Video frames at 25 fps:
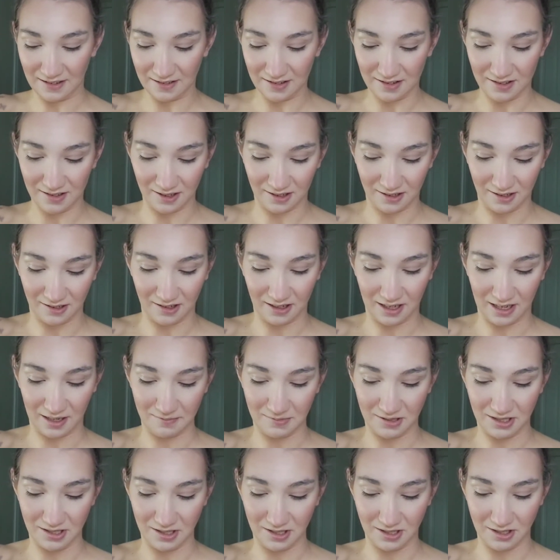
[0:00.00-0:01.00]
so I'm
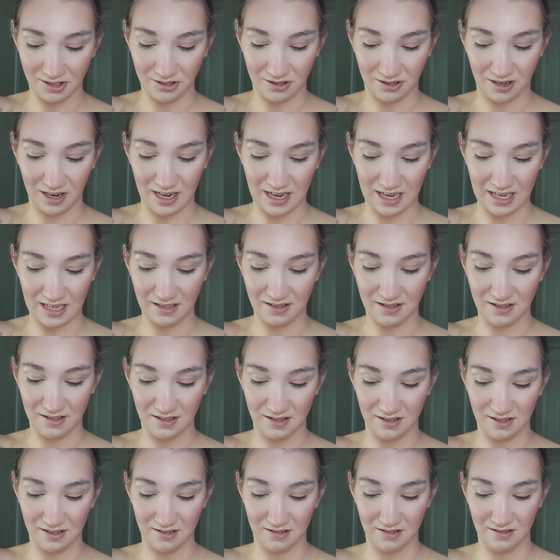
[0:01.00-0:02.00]
just trying
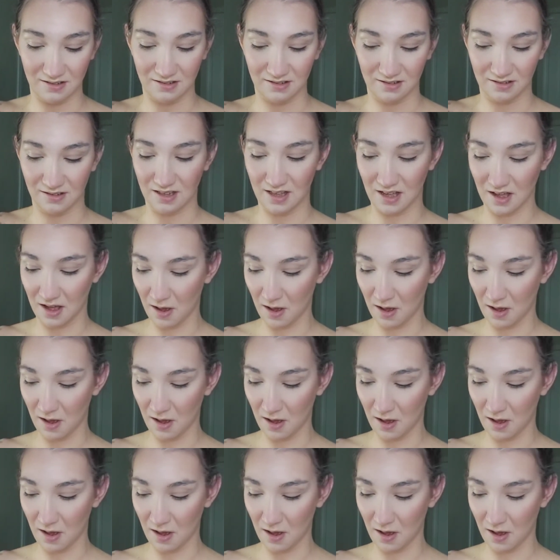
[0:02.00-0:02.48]
to